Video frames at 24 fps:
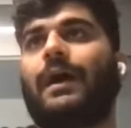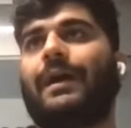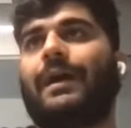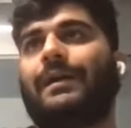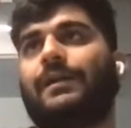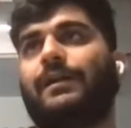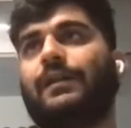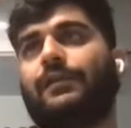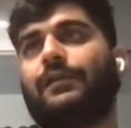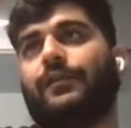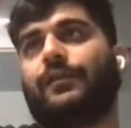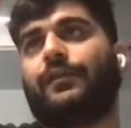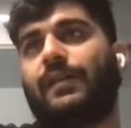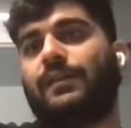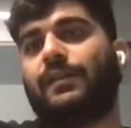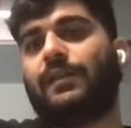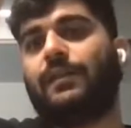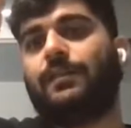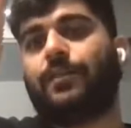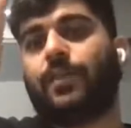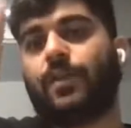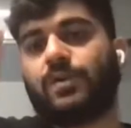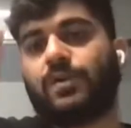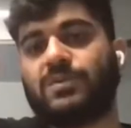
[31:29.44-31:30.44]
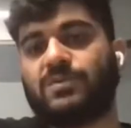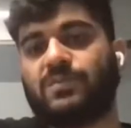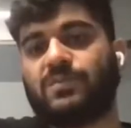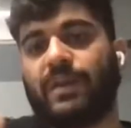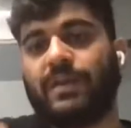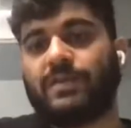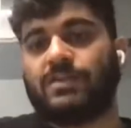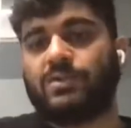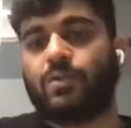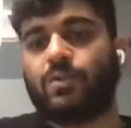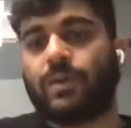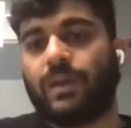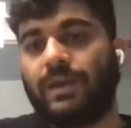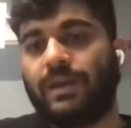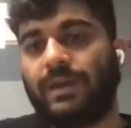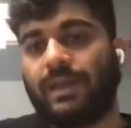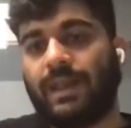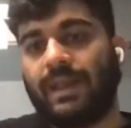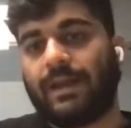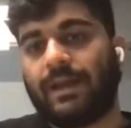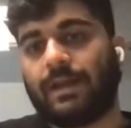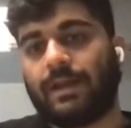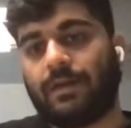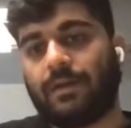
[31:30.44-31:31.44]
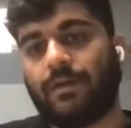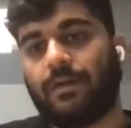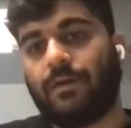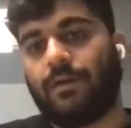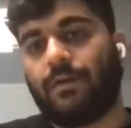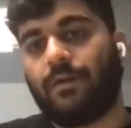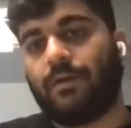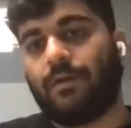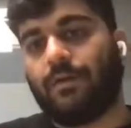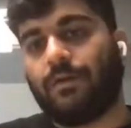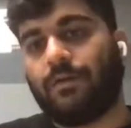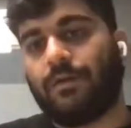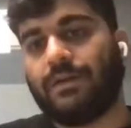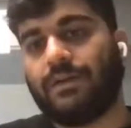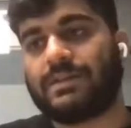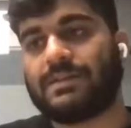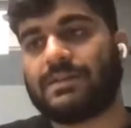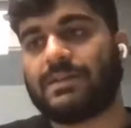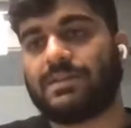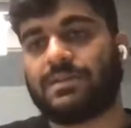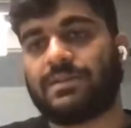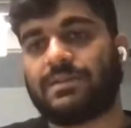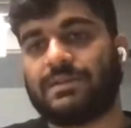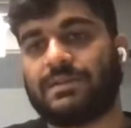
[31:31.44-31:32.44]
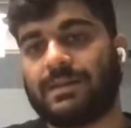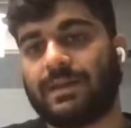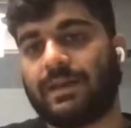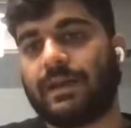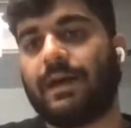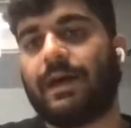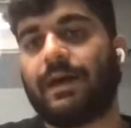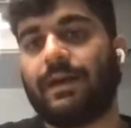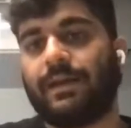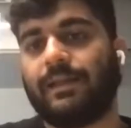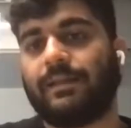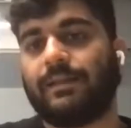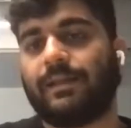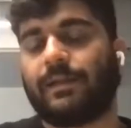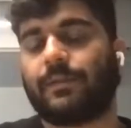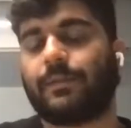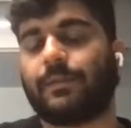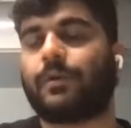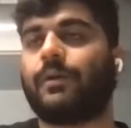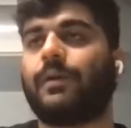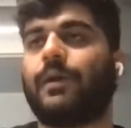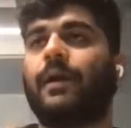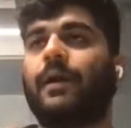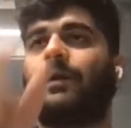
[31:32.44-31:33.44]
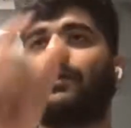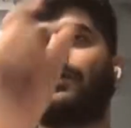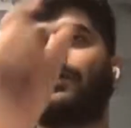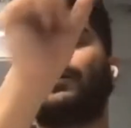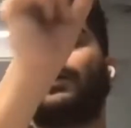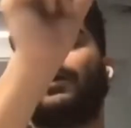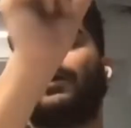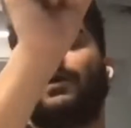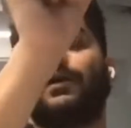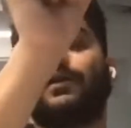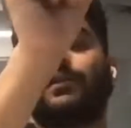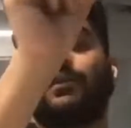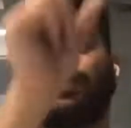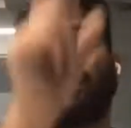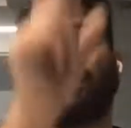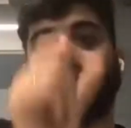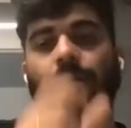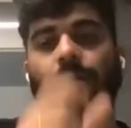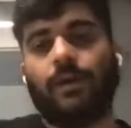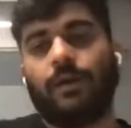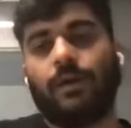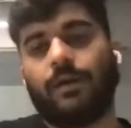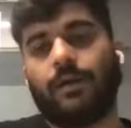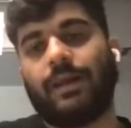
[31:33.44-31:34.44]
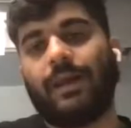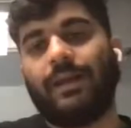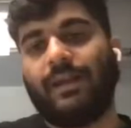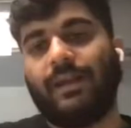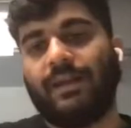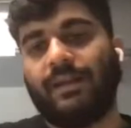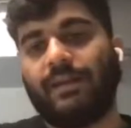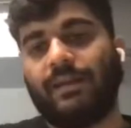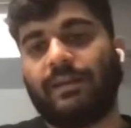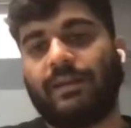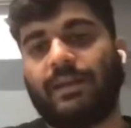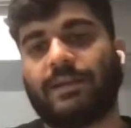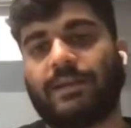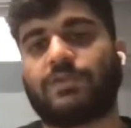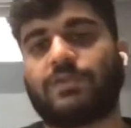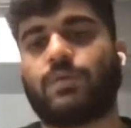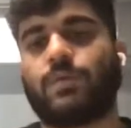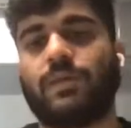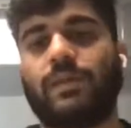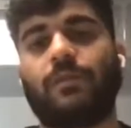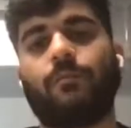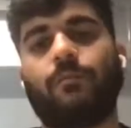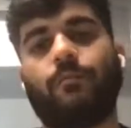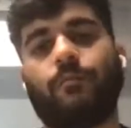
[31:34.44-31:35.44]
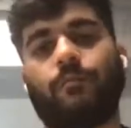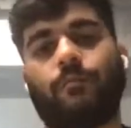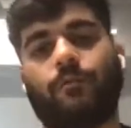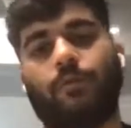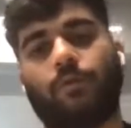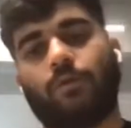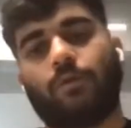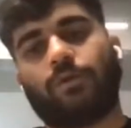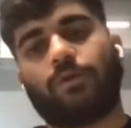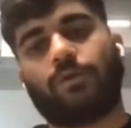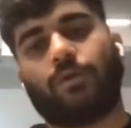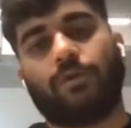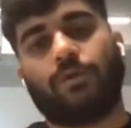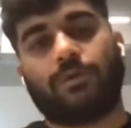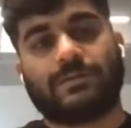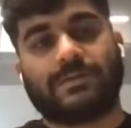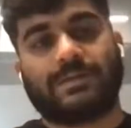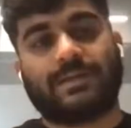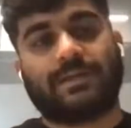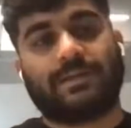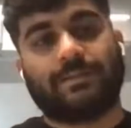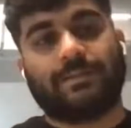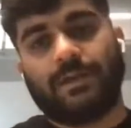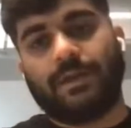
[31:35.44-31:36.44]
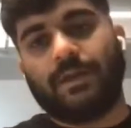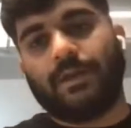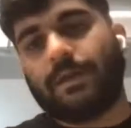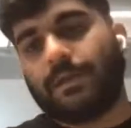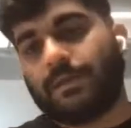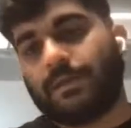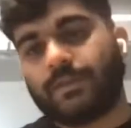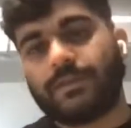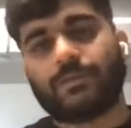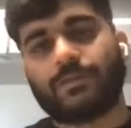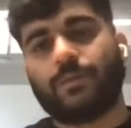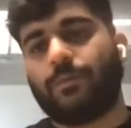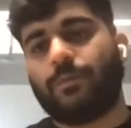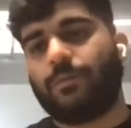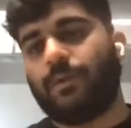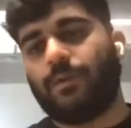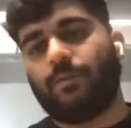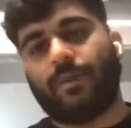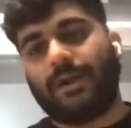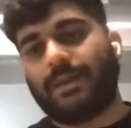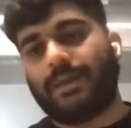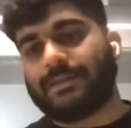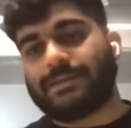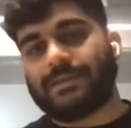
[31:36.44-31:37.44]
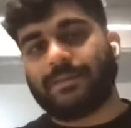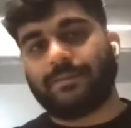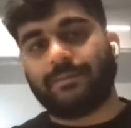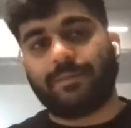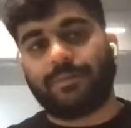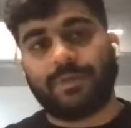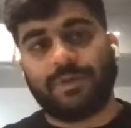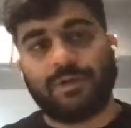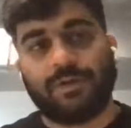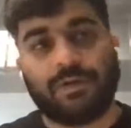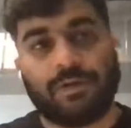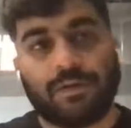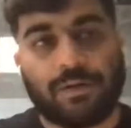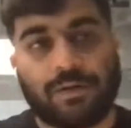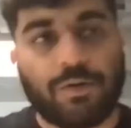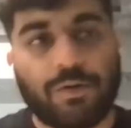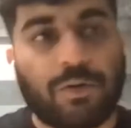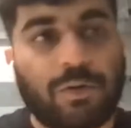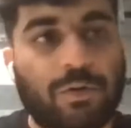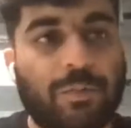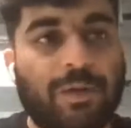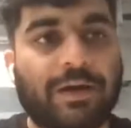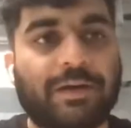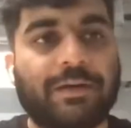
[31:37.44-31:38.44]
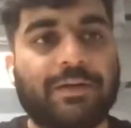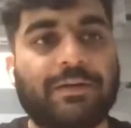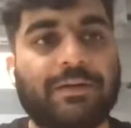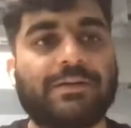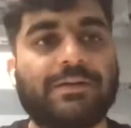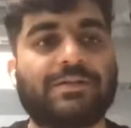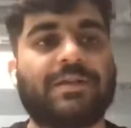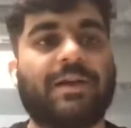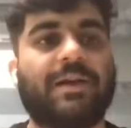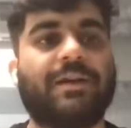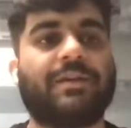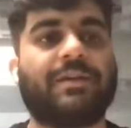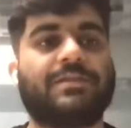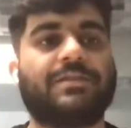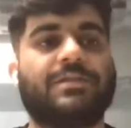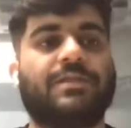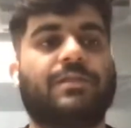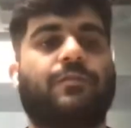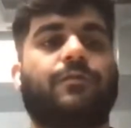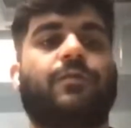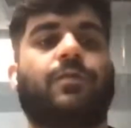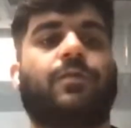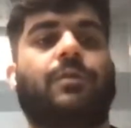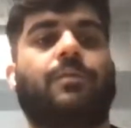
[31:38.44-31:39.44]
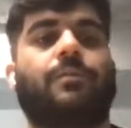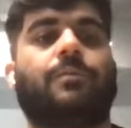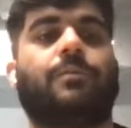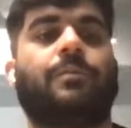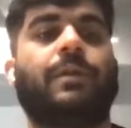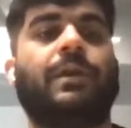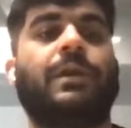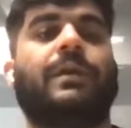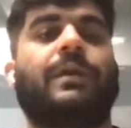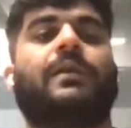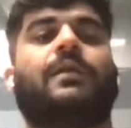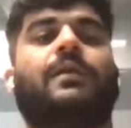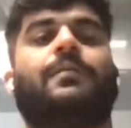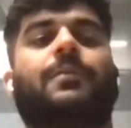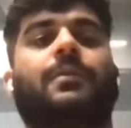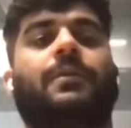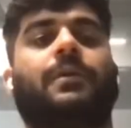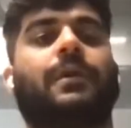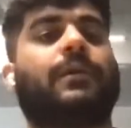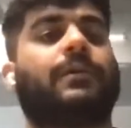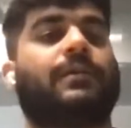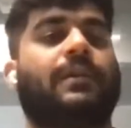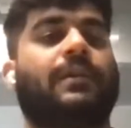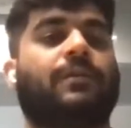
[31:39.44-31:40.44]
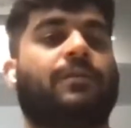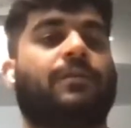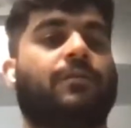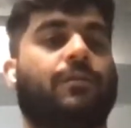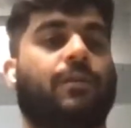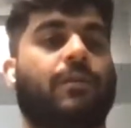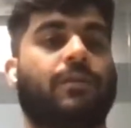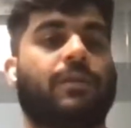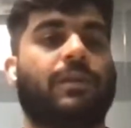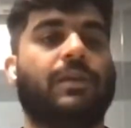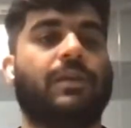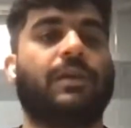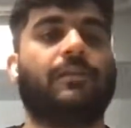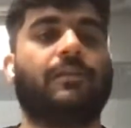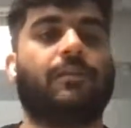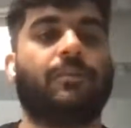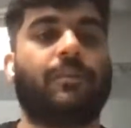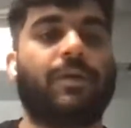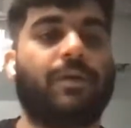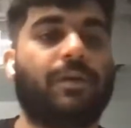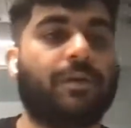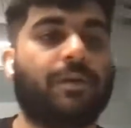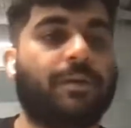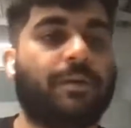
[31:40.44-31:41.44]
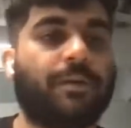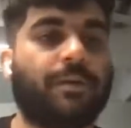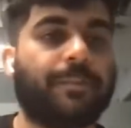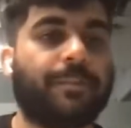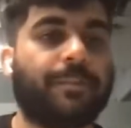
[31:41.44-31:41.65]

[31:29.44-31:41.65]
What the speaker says: identifying the prospects who can take decisions regarding that product, third, getting in touch with them, fourth, closing them. This would be a very simple go-to marketing strategy if you're building a product that's for the government.